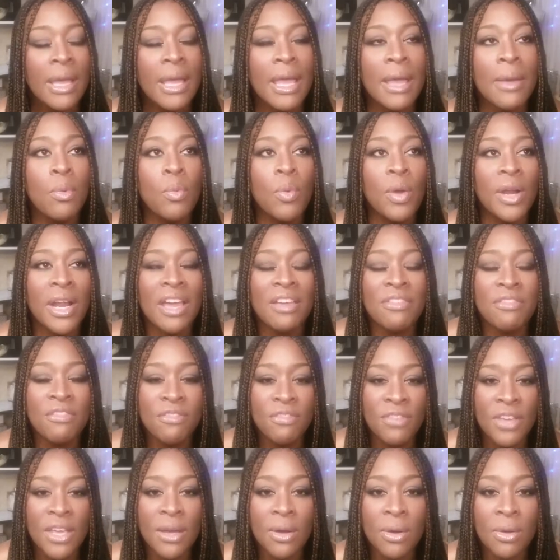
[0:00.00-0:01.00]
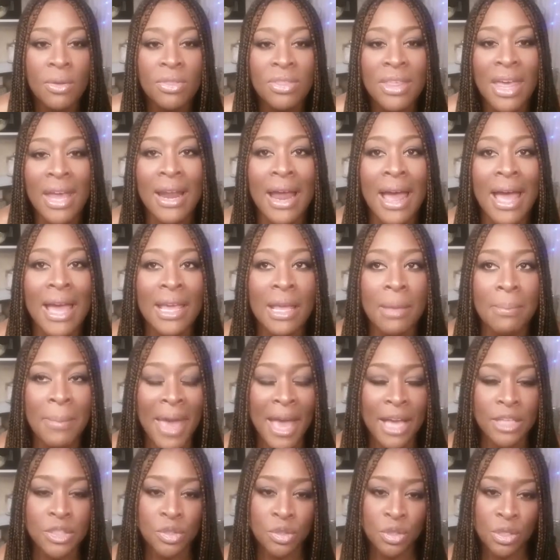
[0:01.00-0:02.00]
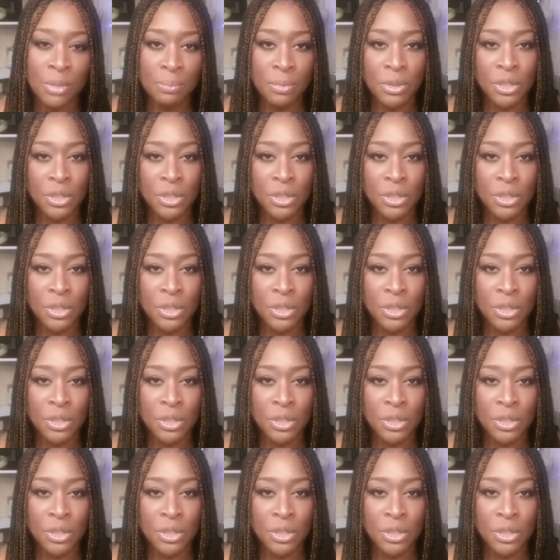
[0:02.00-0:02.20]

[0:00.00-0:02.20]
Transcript: and when I feel that I am actually